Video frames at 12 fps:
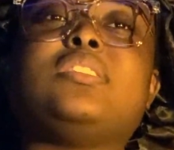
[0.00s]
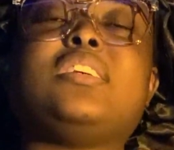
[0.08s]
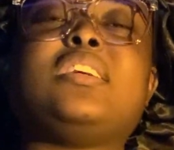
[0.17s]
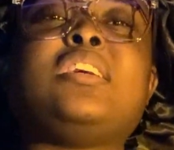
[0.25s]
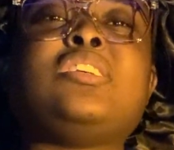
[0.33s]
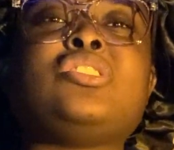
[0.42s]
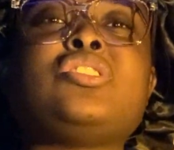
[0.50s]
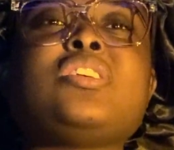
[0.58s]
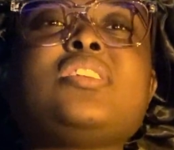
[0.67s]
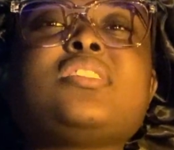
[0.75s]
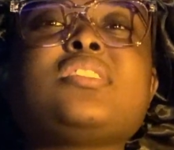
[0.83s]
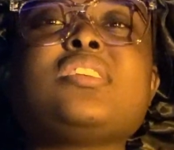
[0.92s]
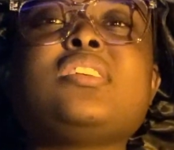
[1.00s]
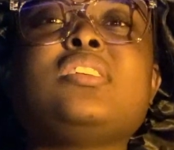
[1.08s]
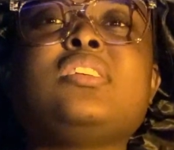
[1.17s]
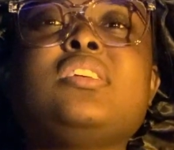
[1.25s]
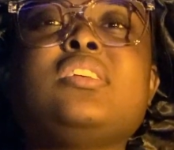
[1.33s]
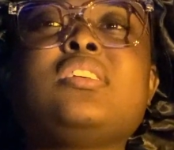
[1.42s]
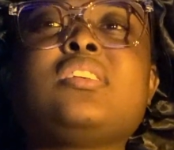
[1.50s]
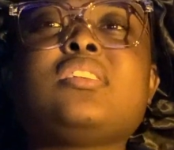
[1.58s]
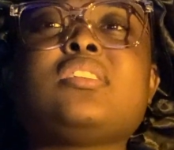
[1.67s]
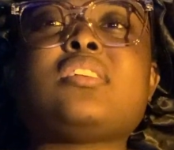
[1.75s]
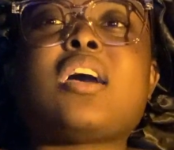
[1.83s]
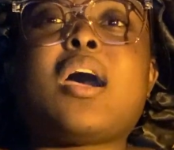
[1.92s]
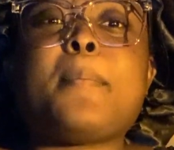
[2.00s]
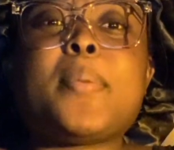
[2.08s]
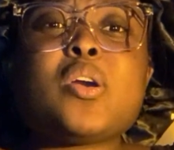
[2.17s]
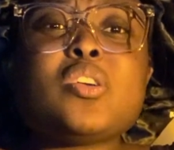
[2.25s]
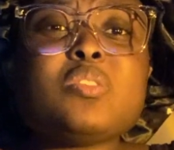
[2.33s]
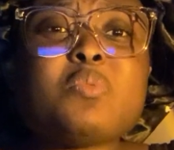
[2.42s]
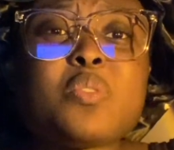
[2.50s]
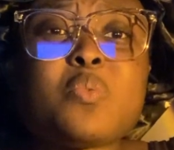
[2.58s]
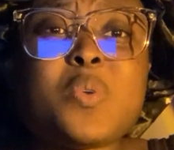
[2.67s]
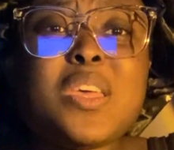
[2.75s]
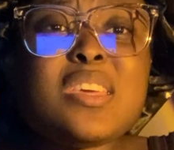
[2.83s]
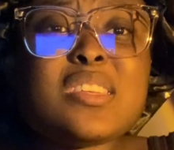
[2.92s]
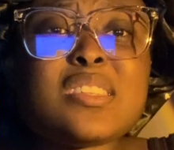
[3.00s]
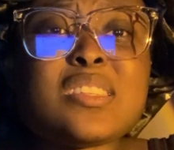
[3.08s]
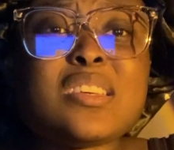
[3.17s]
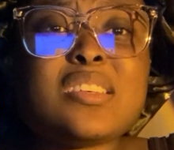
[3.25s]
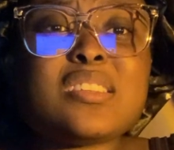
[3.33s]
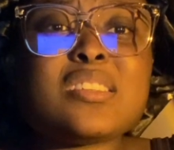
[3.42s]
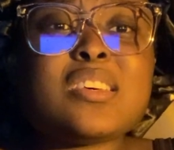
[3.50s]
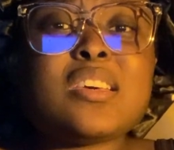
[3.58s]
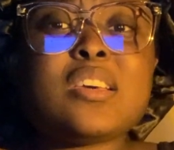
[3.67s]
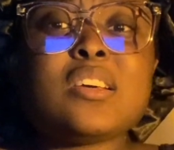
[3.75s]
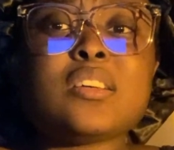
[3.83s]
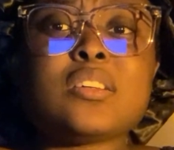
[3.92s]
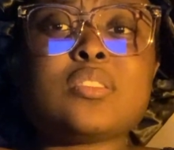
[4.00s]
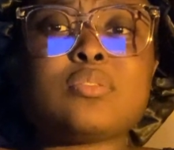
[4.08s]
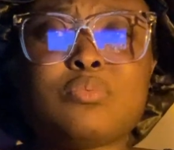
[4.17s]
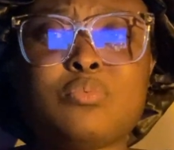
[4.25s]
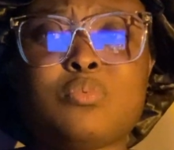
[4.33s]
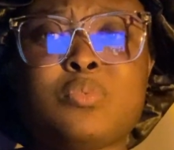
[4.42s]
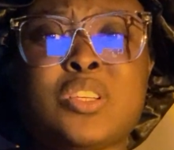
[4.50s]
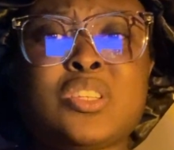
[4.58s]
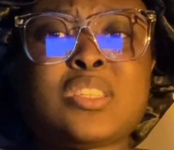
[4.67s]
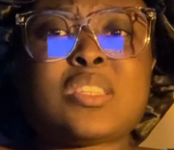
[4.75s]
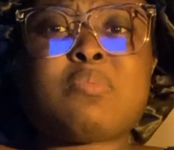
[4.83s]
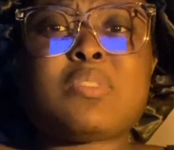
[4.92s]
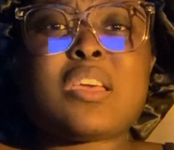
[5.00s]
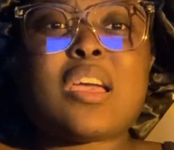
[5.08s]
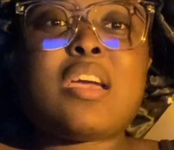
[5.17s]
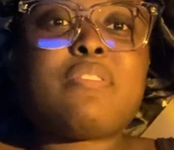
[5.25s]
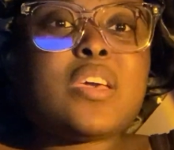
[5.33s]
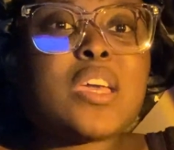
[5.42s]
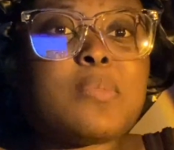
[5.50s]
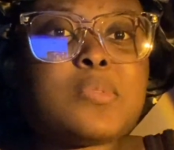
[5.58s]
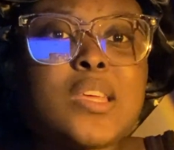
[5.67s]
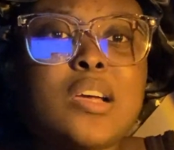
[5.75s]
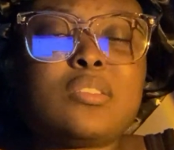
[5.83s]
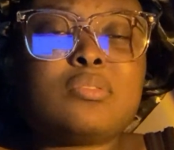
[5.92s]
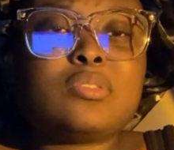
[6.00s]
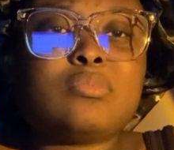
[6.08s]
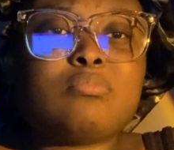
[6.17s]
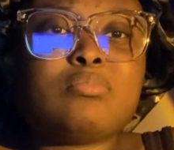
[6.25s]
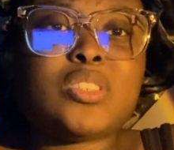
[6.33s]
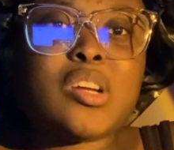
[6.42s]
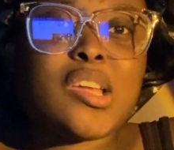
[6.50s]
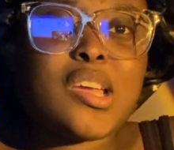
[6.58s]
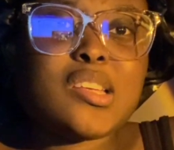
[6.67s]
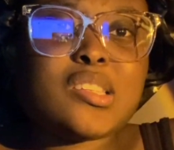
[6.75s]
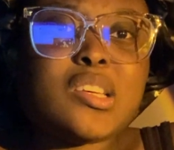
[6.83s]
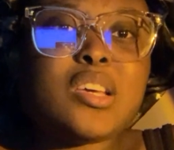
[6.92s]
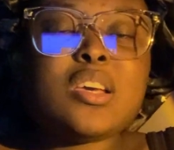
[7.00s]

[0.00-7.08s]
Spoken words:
He's just a person with weaknesses, which is something, I have hiccups now. Sorry, guys.